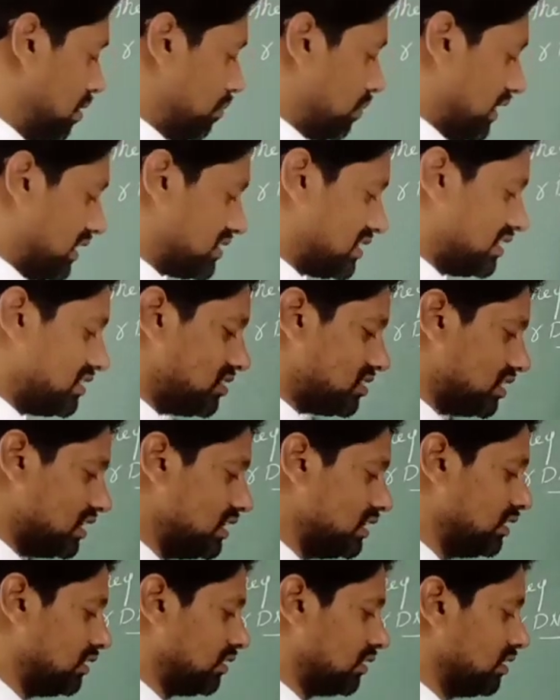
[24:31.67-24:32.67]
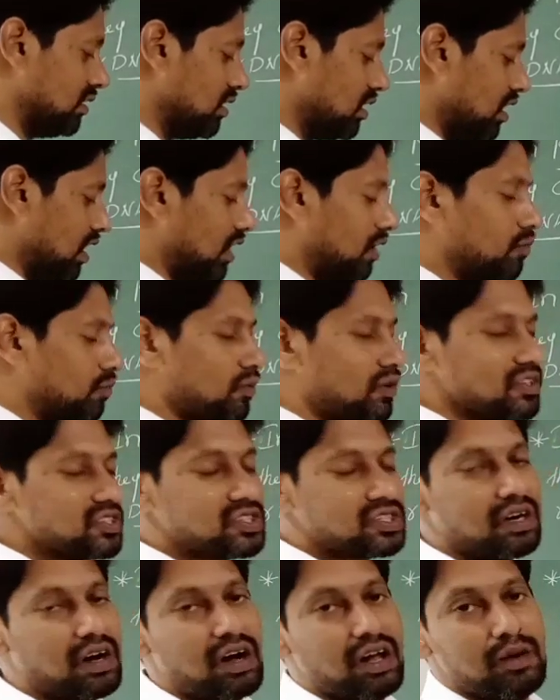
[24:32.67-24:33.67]
present in
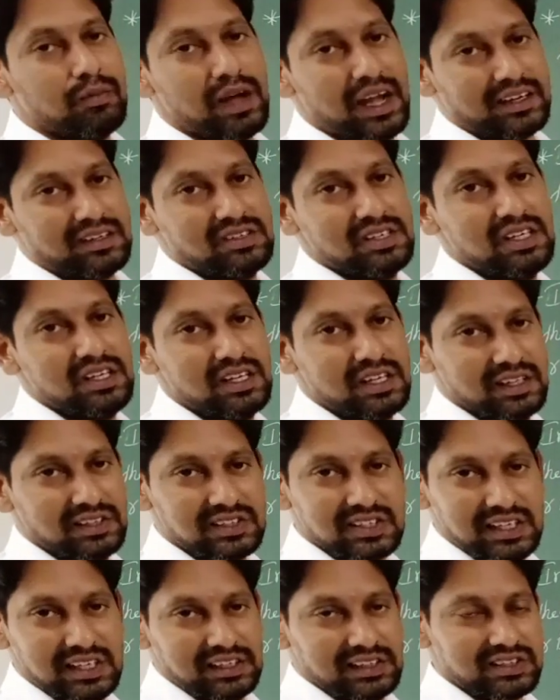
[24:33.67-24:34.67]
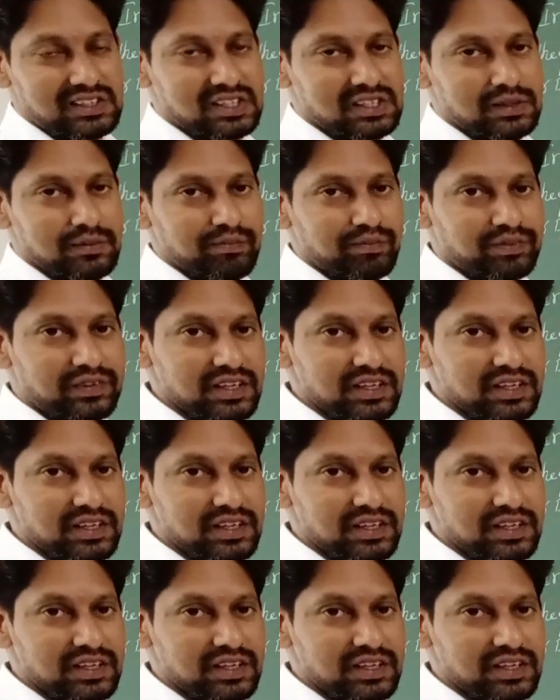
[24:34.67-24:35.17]
almost all bacterial cells.